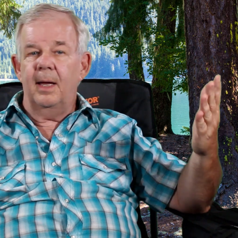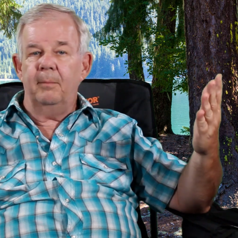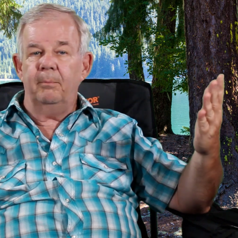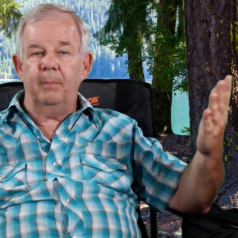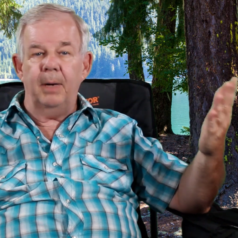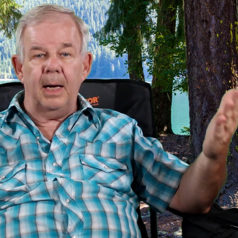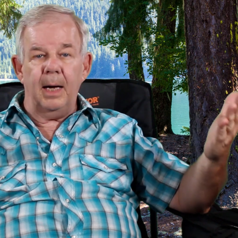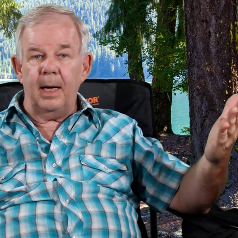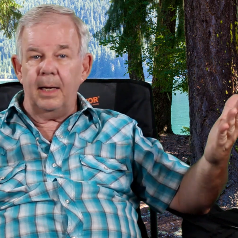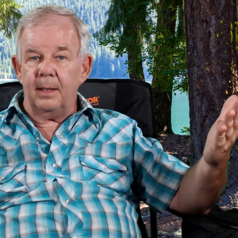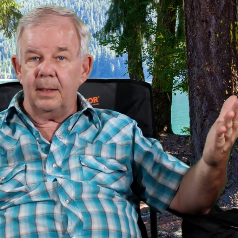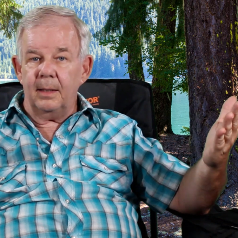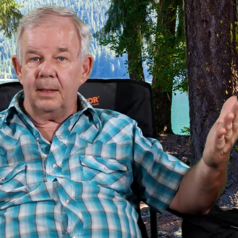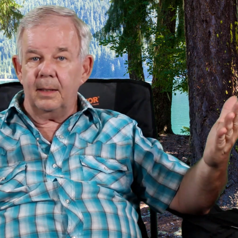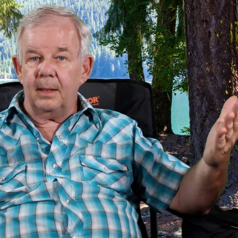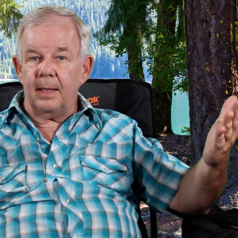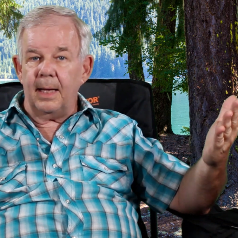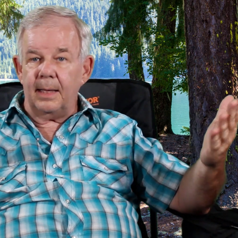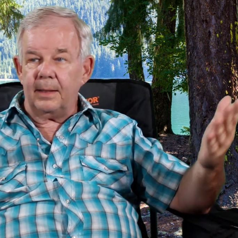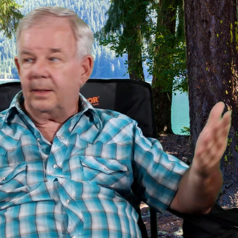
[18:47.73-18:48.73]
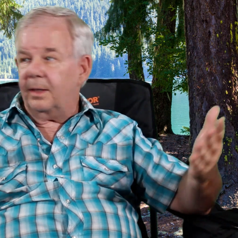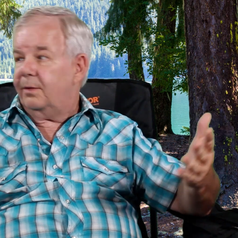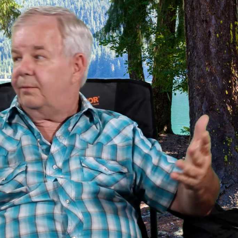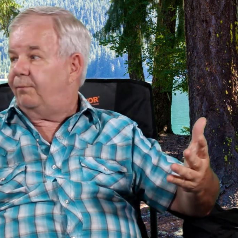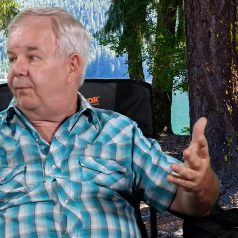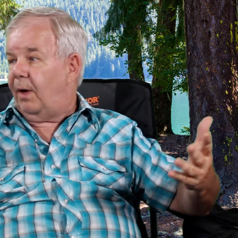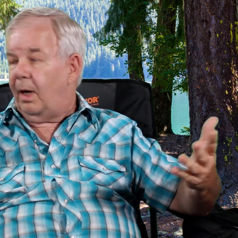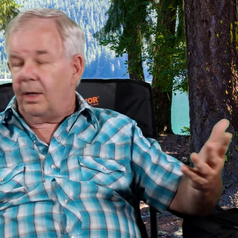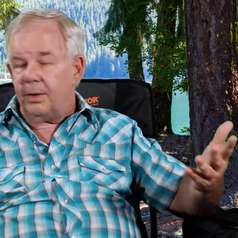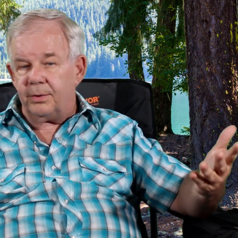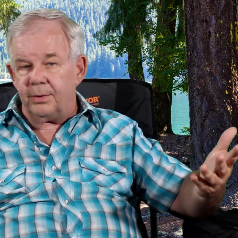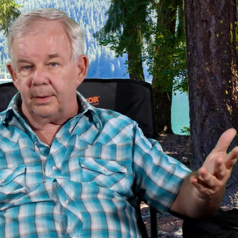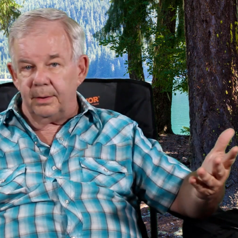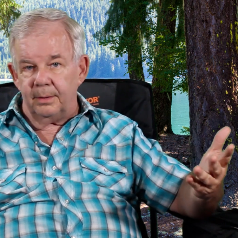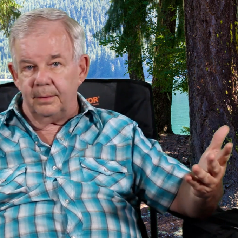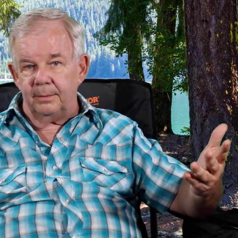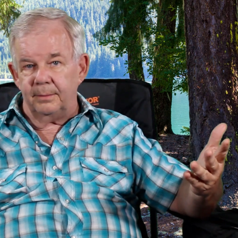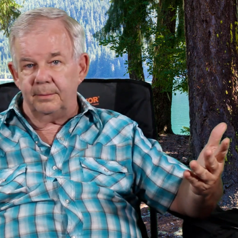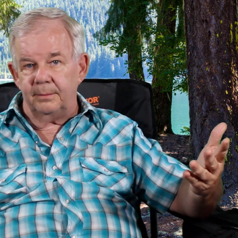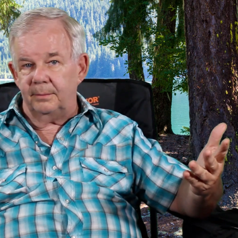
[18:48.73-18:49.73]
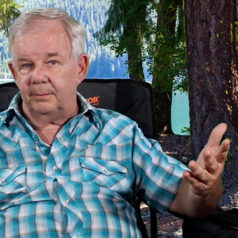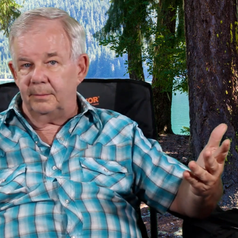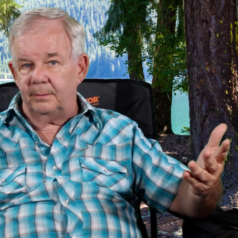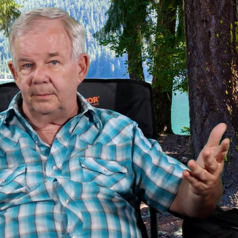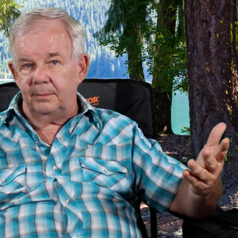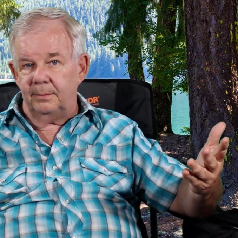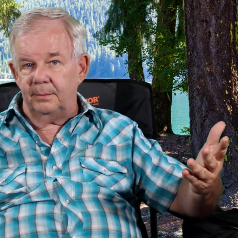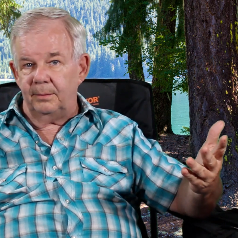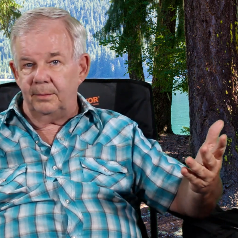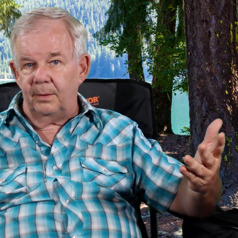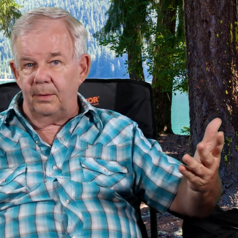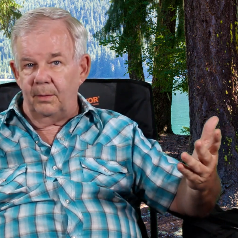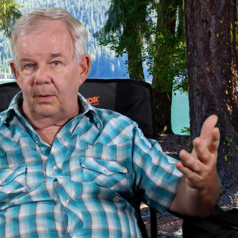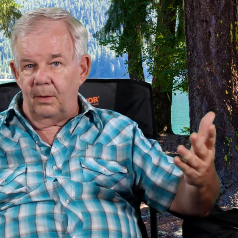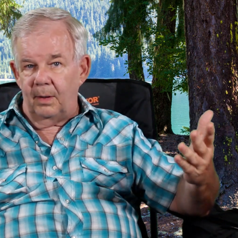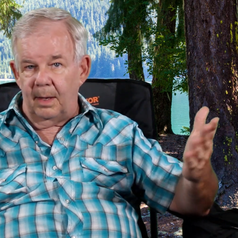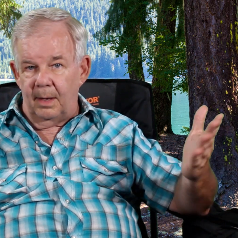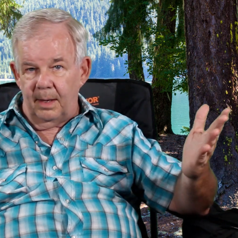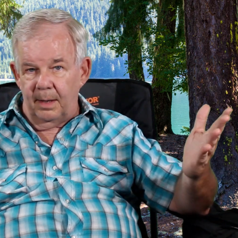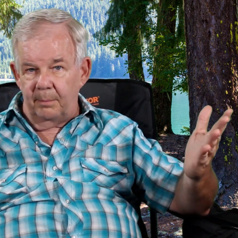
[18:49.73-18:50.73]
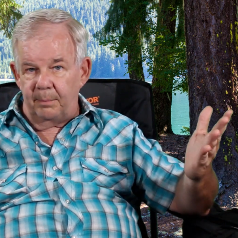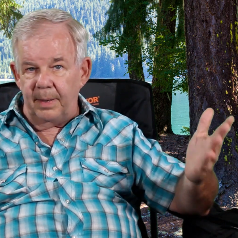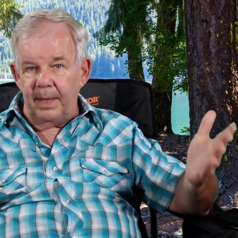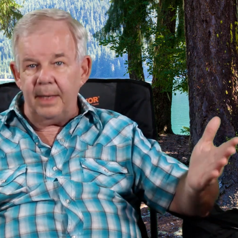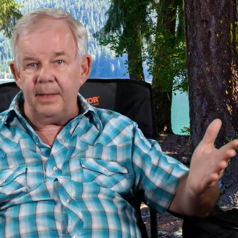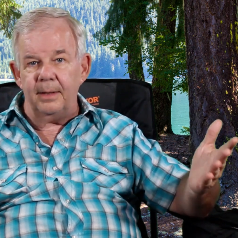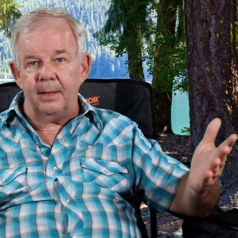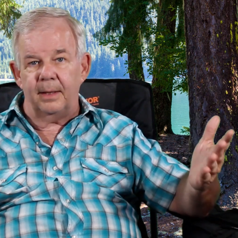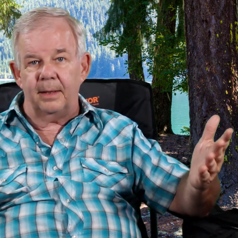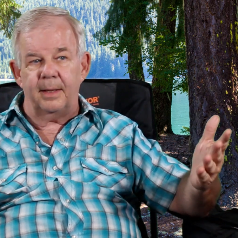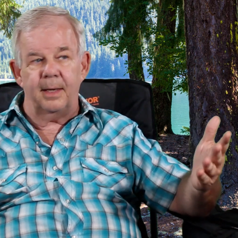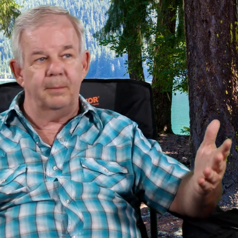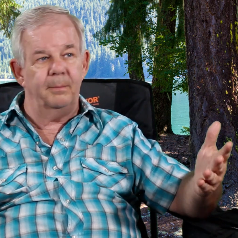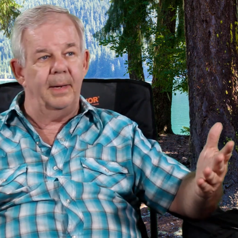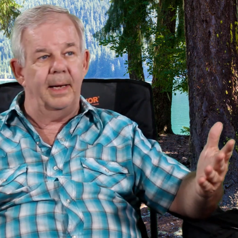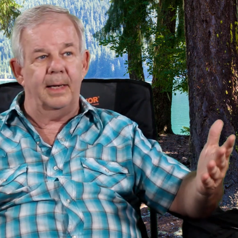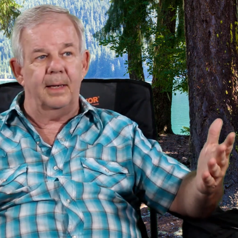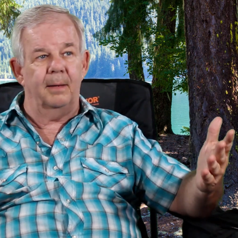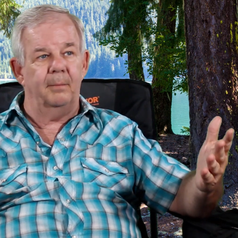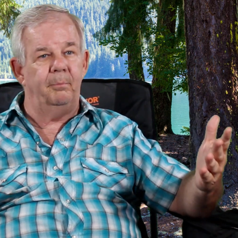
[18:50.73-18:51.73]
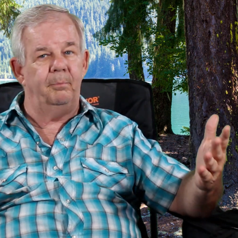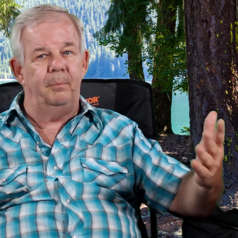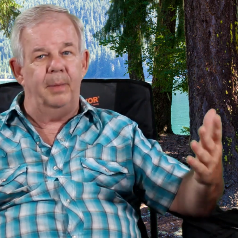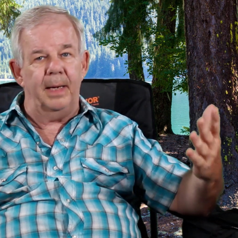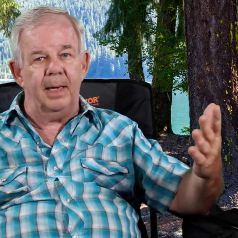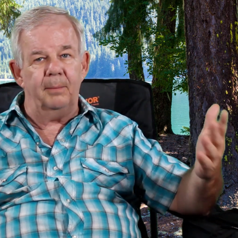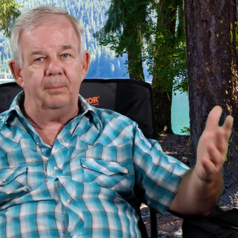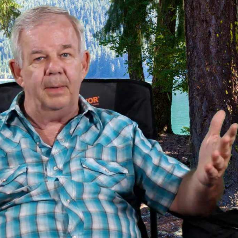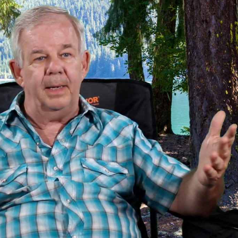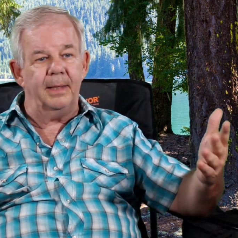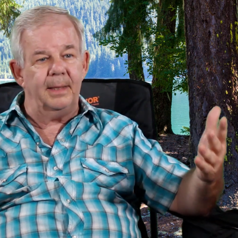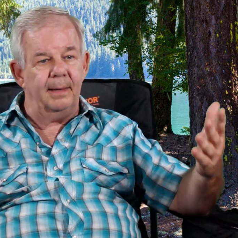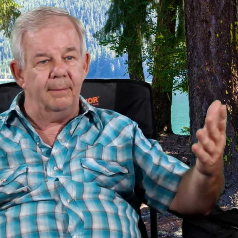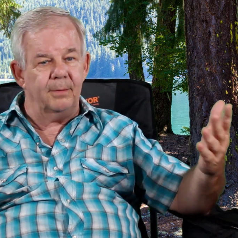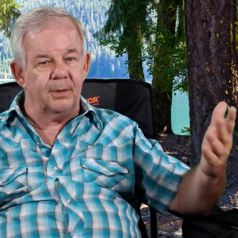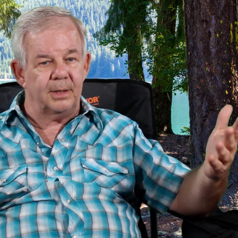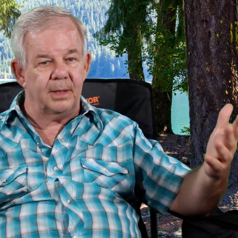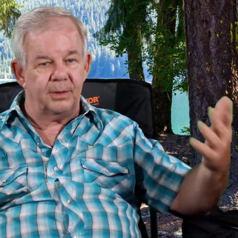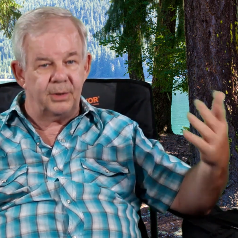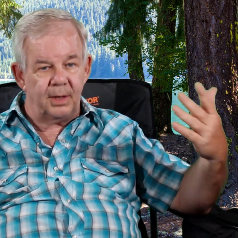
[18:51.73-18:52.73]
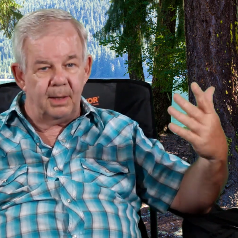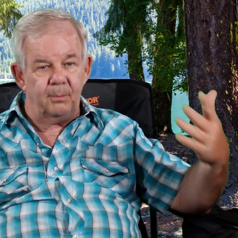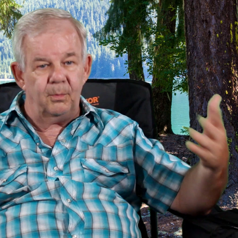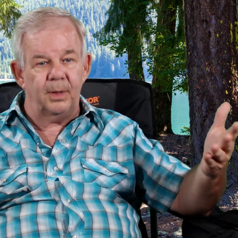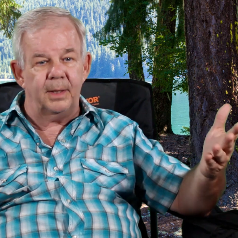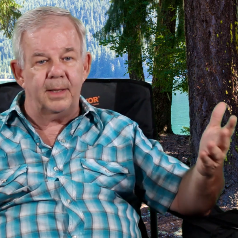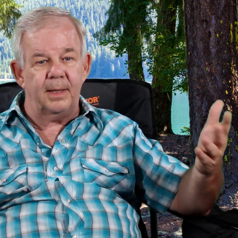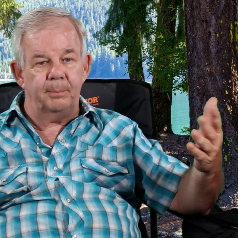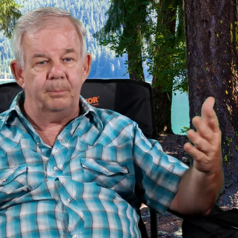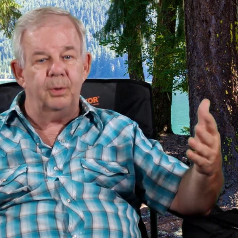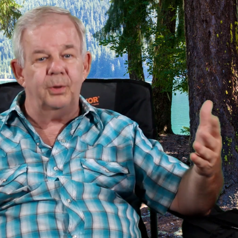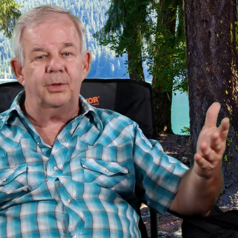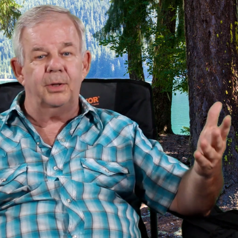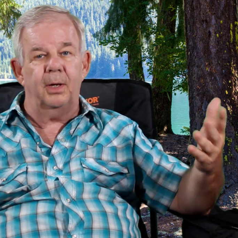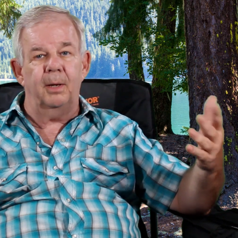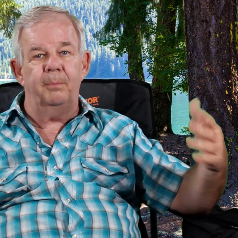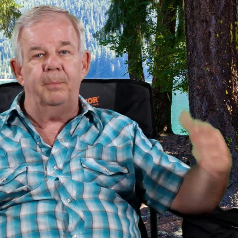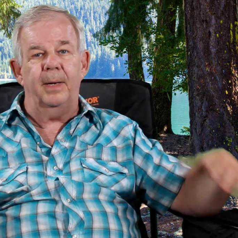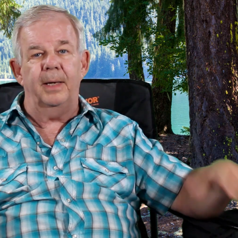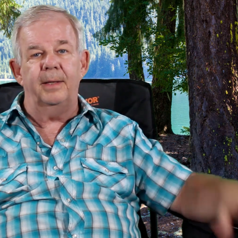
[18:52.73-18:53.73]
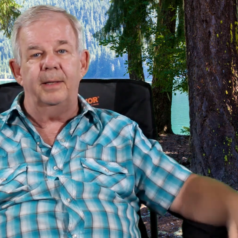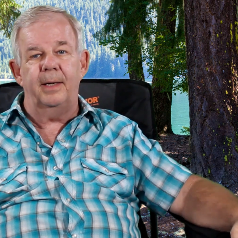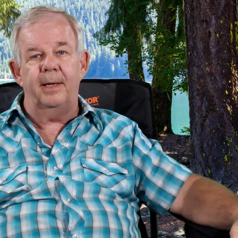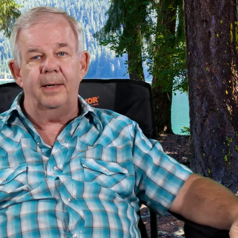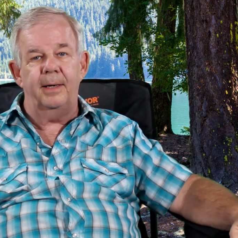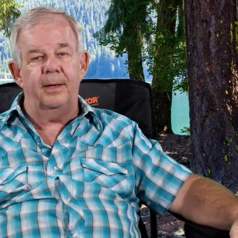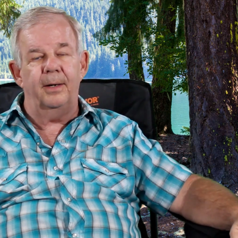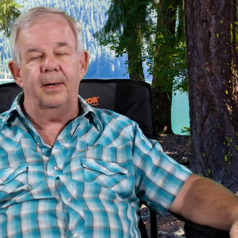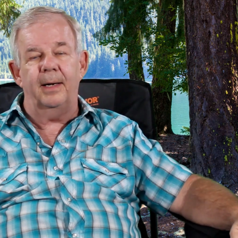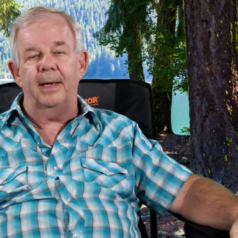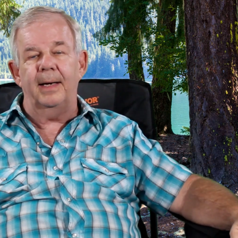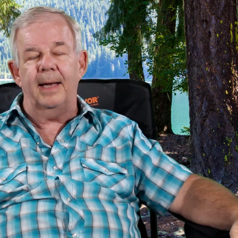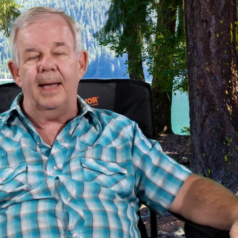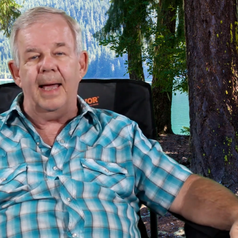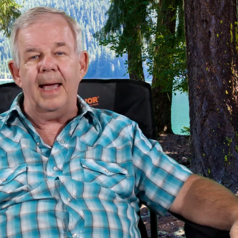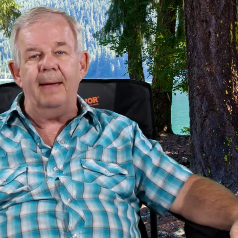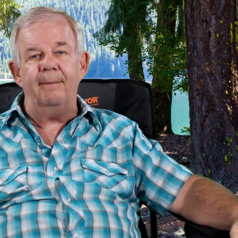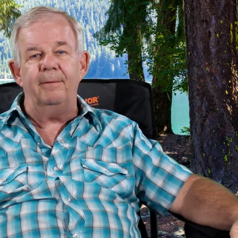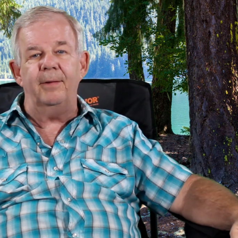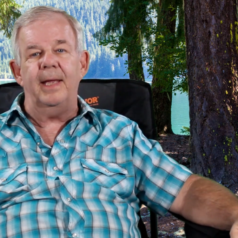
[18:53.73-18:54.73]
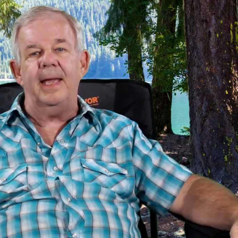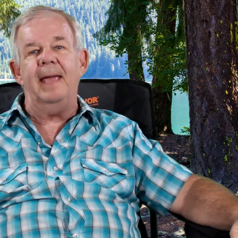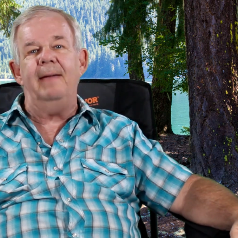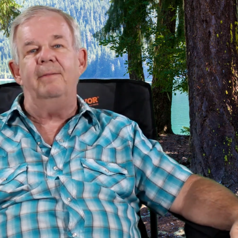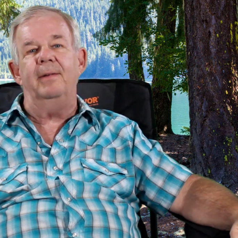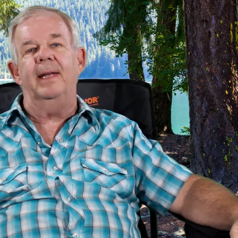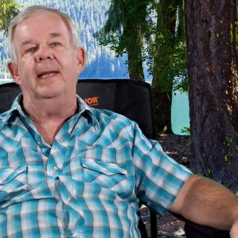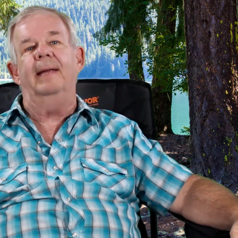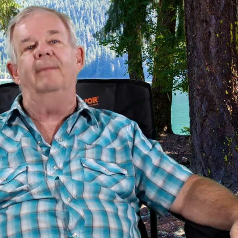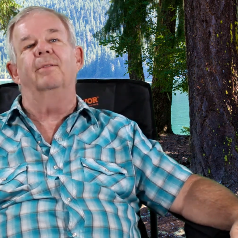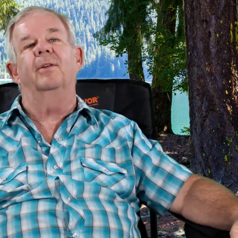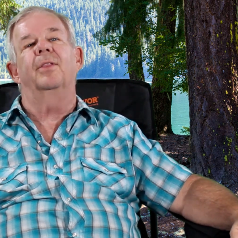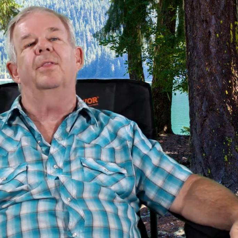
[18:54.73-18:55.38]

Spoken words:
But like this faucet, an opinion can make a big, big difference. And someone could put their opinion in there, and I have to, even if